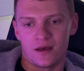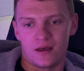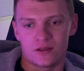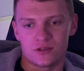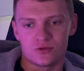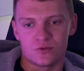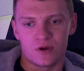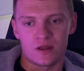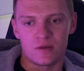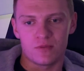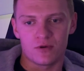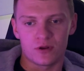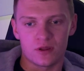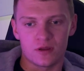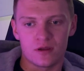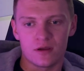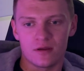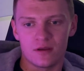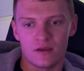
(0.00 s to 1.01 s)
to
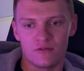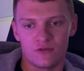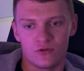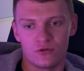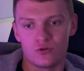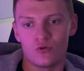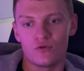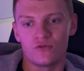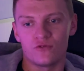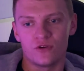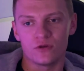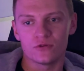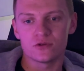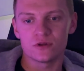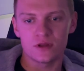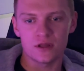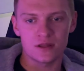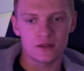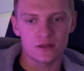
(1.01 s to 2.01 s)
anybody. If you do feel the
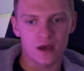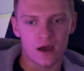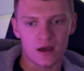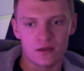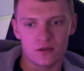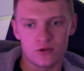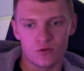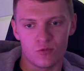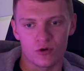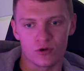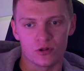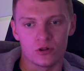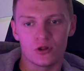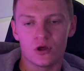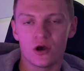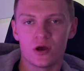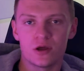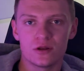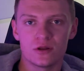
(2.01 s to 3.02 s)
need that you want to
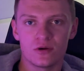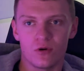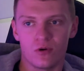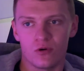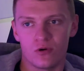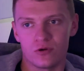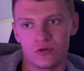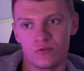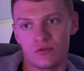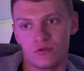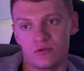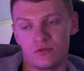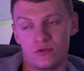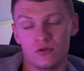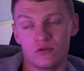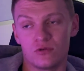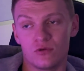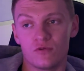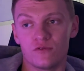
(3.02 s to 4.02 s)
learn, or
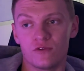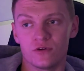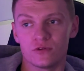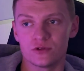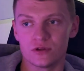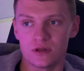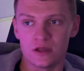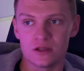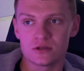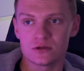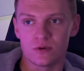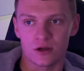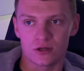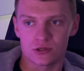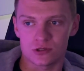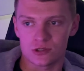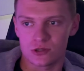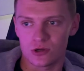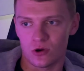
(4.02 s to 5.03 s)
you do feel the need to
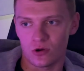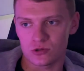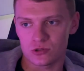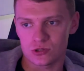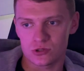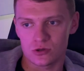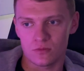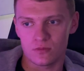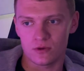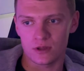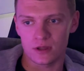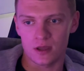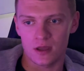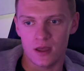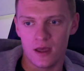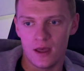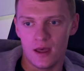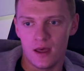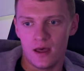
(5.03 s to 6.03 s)
actually talk to somebody,
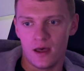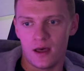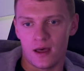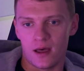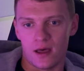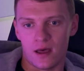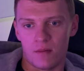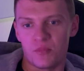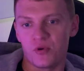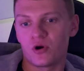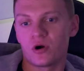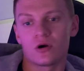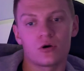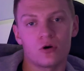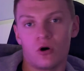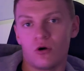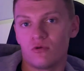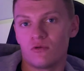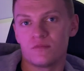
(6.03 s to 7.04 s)
book a
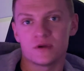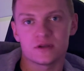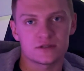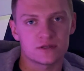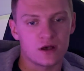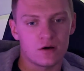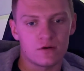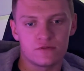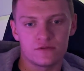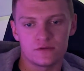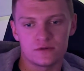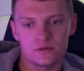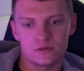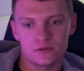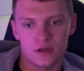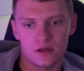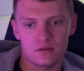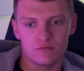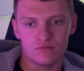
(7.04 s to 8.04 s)
call with myself
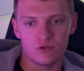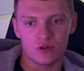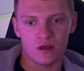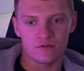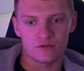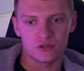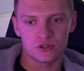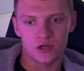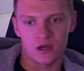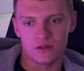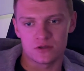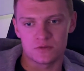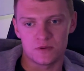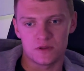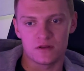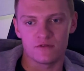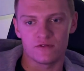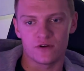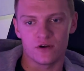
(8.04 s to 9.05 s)
and we'll have a chat. There's
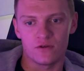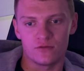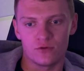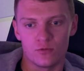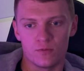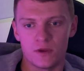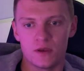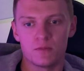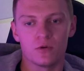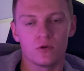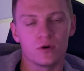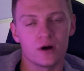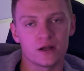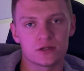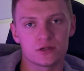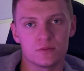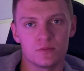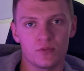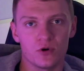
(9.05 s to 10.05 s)
been a fair few people
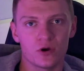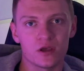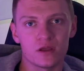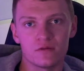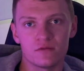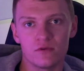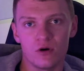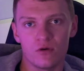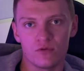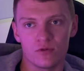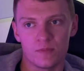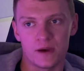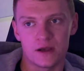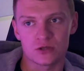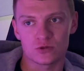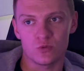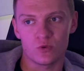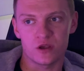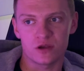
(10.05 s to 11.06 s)
actually booking over the
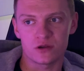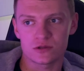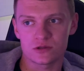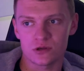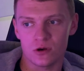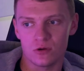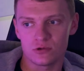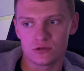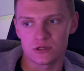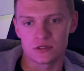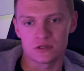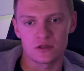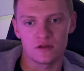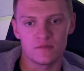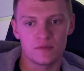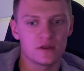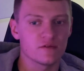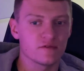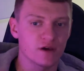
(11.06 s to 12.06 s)
past week or so since
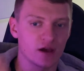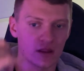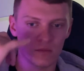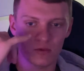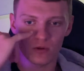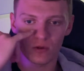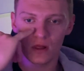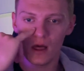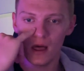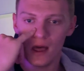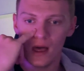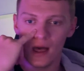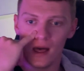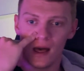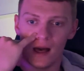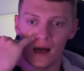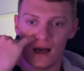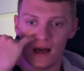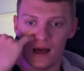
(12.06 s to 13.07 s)
they've been available.
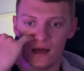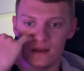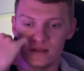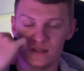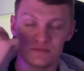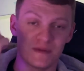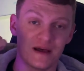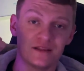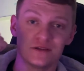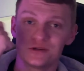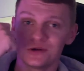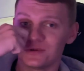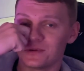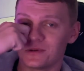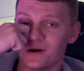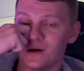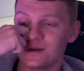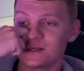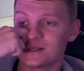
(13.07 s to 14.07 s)
And it's mental,
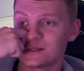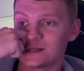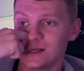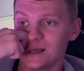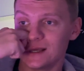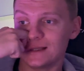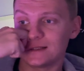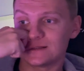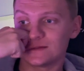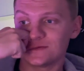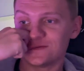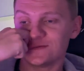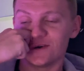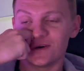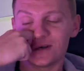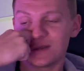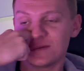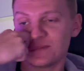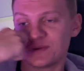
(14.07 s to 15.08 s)
honestly. It's
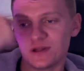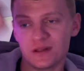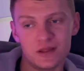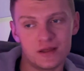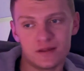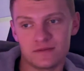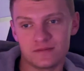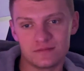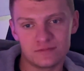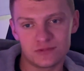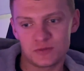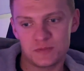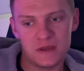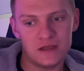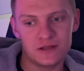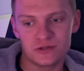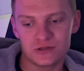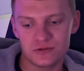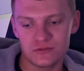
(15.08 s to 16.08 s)
fucking brilliant
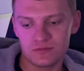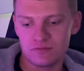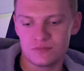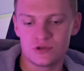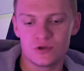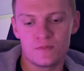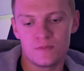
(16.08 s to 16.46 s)
speaking to